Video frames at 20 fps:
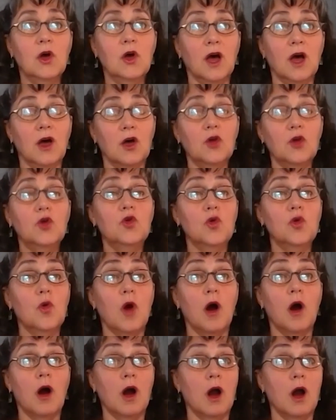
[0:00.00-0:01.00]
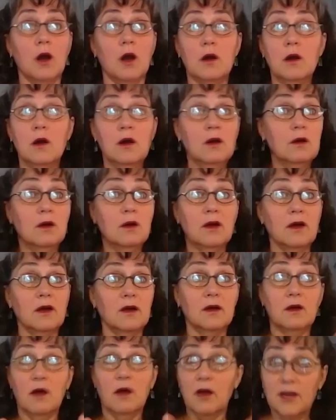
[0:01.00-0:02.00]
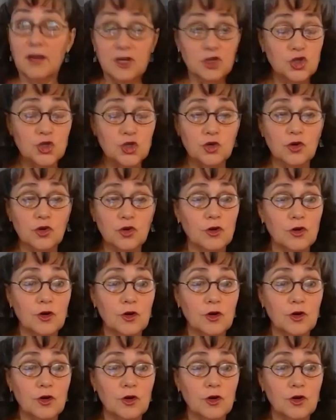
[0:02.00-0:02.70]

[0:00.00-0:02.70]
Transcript: who are uninsured